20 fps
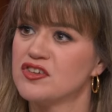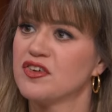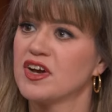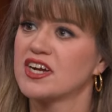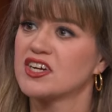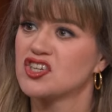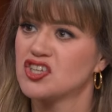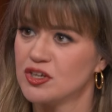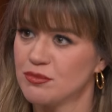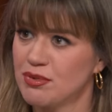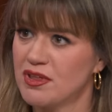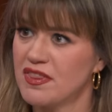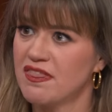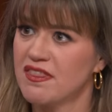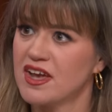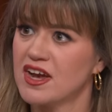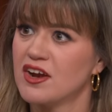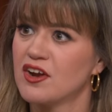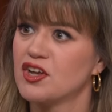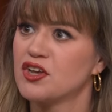You've actually been
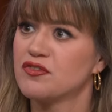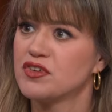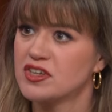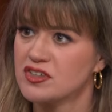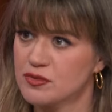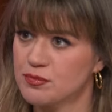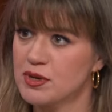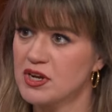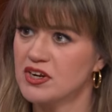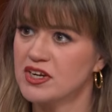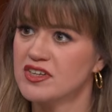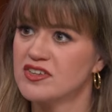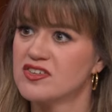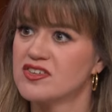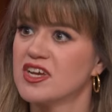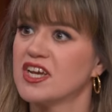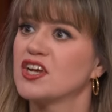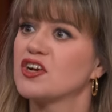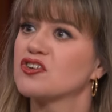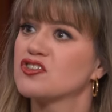there, you've experienced
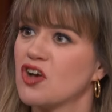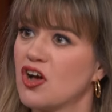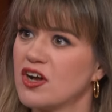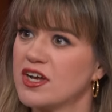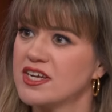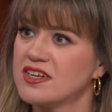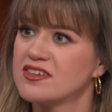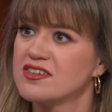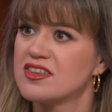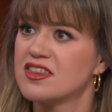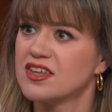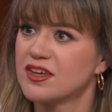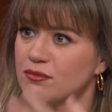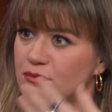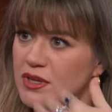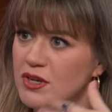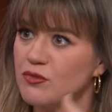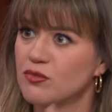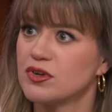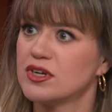exactly. it, you're talking to
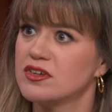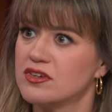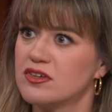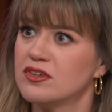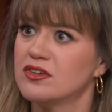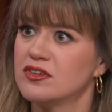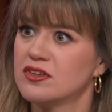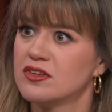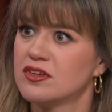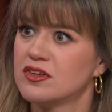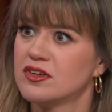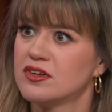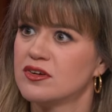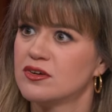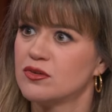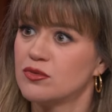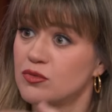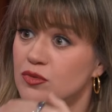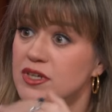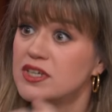them in real
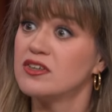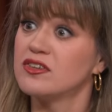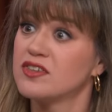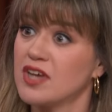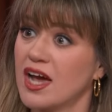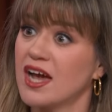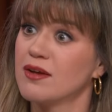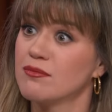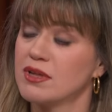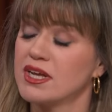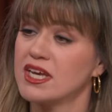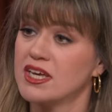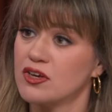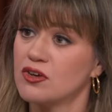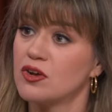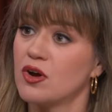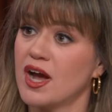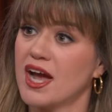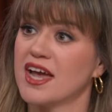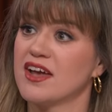Exactly. Real time, like,
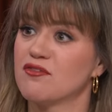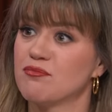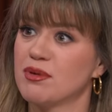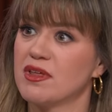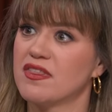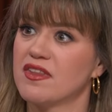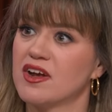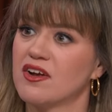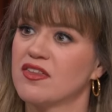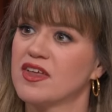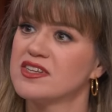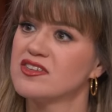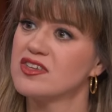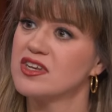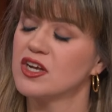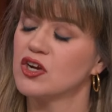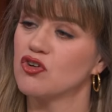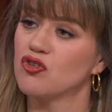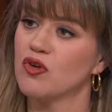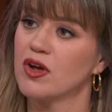you know, I have been there. That's
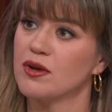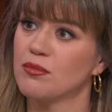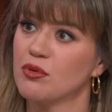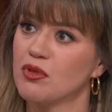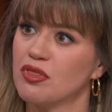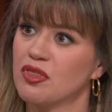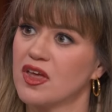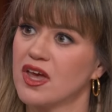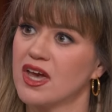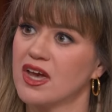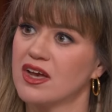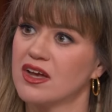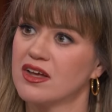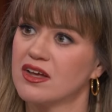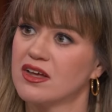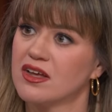an incredible thing.